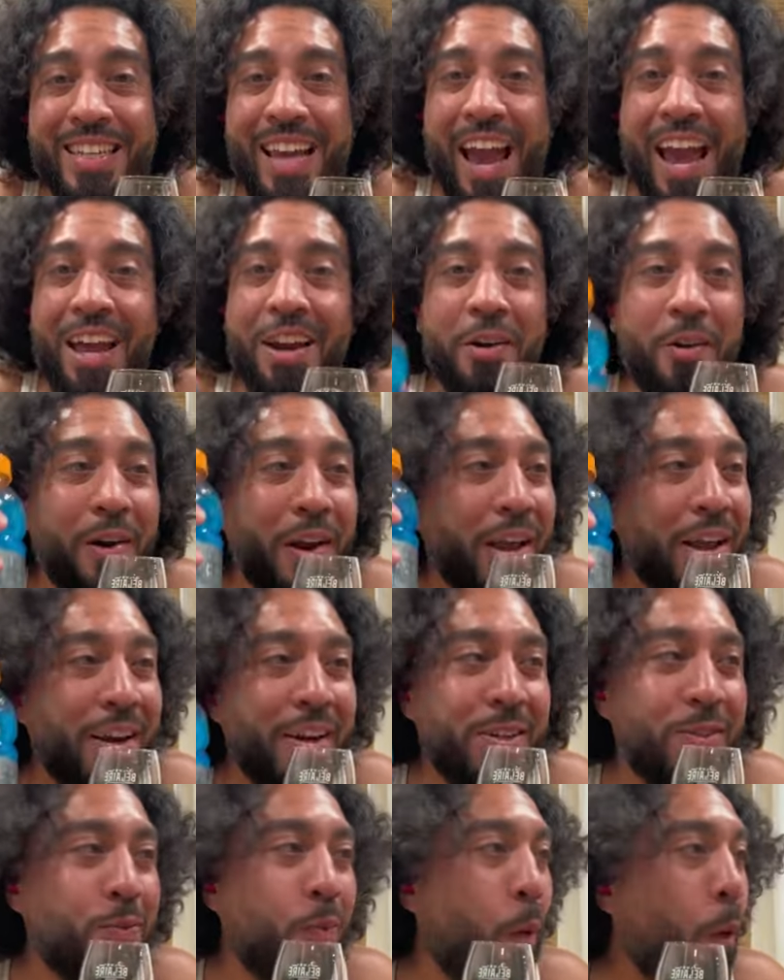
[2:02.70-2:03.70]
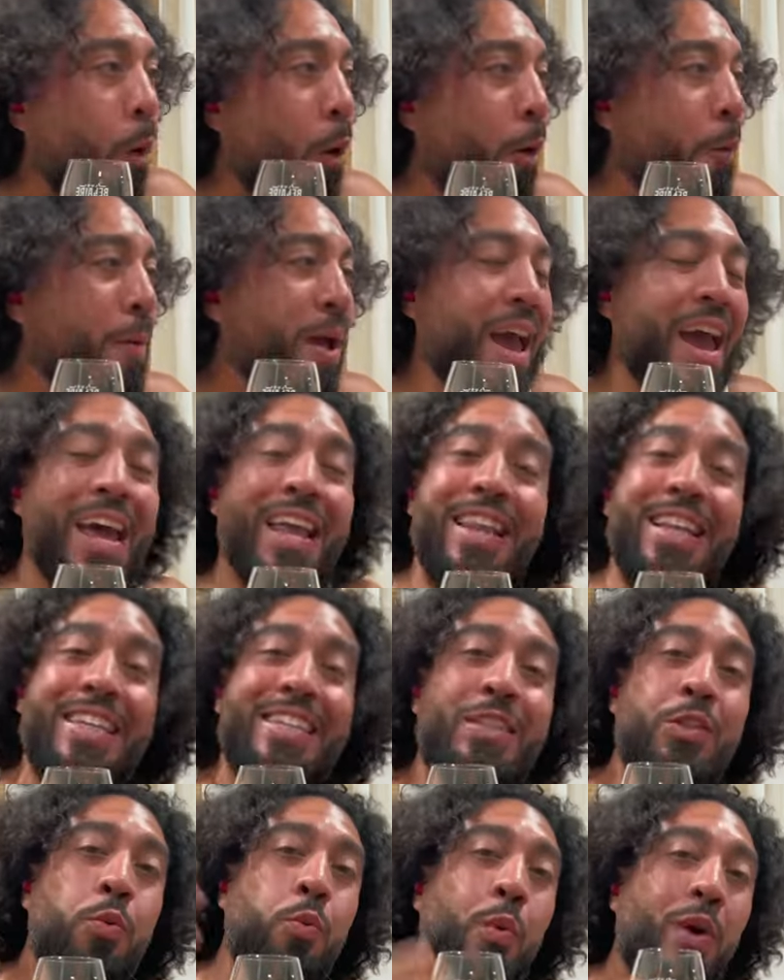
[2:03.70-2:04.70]
Gatorade is warm and
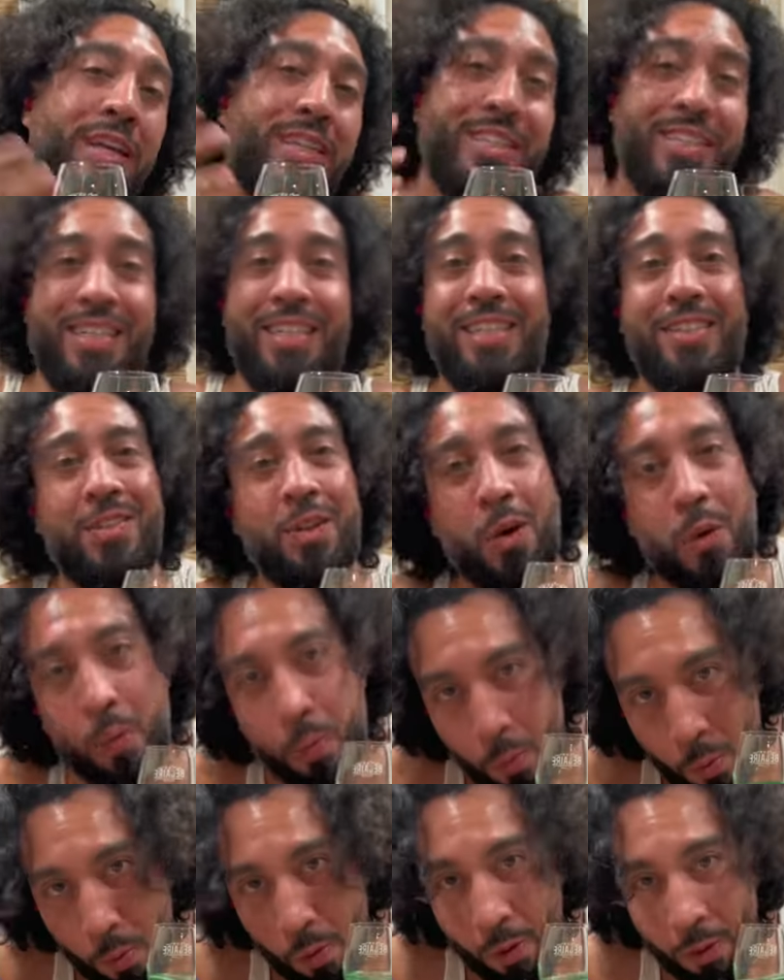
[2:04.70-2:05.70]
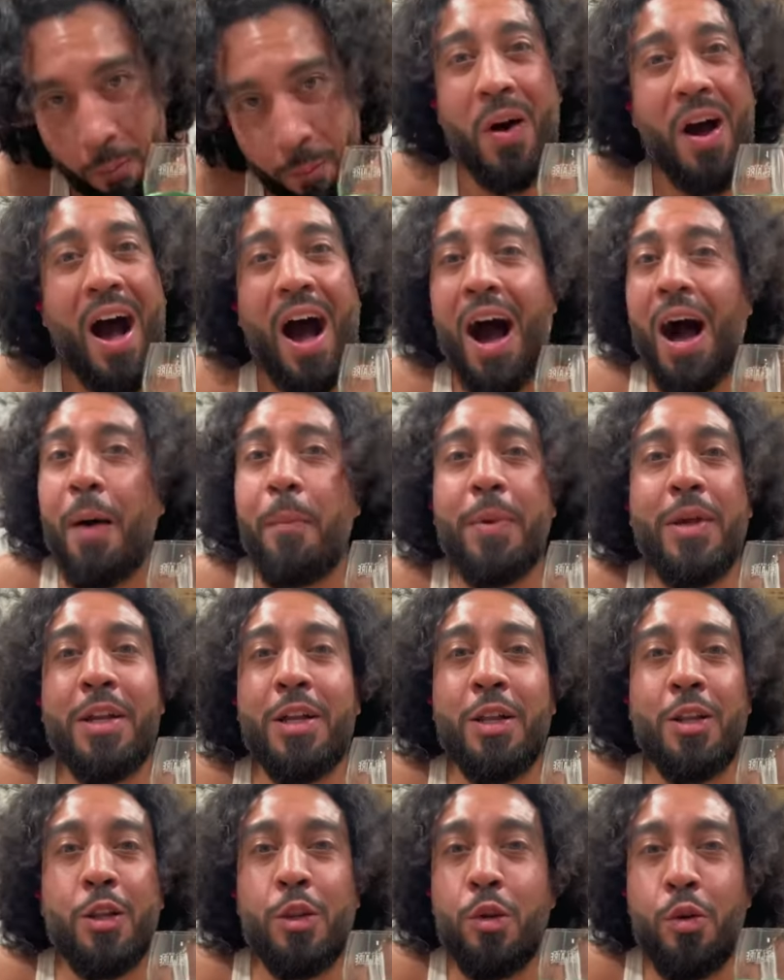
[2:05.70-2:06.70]
these whiskeys are warm. I'm in a
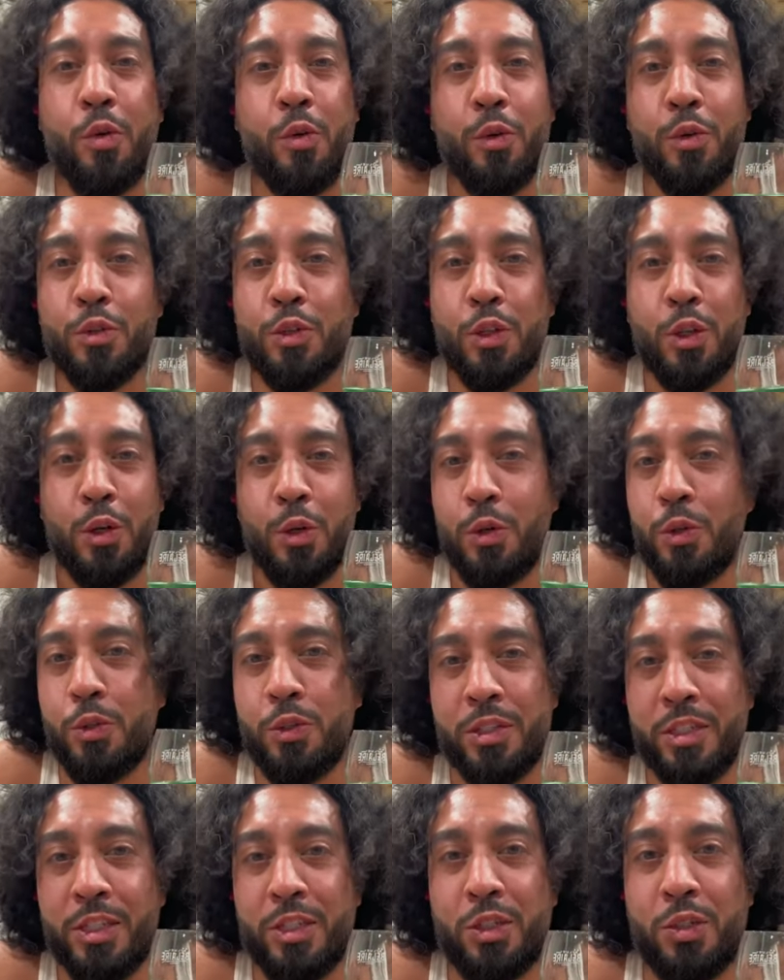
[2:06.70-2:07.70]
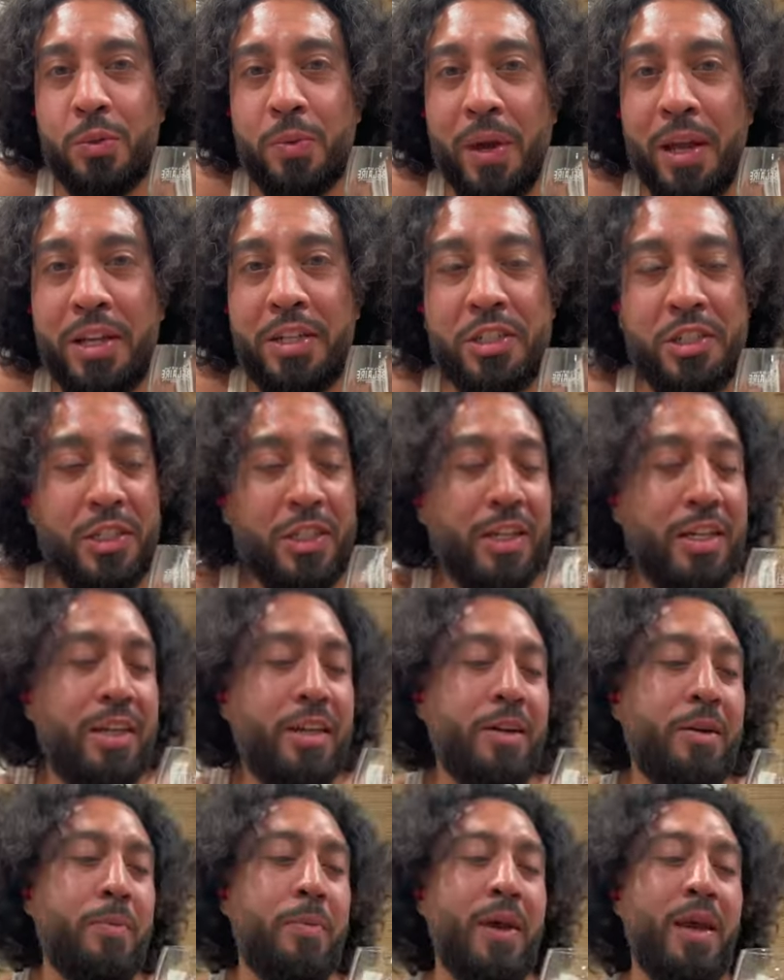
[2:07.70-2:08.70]
lose lose situation
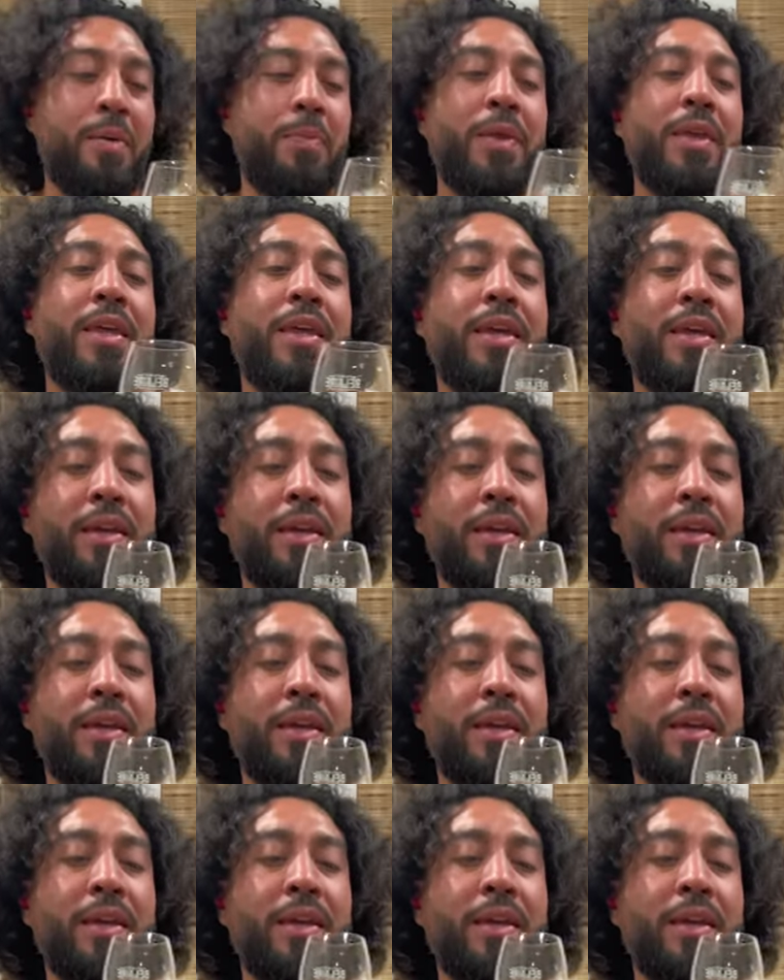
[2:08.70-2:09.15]
here, baby.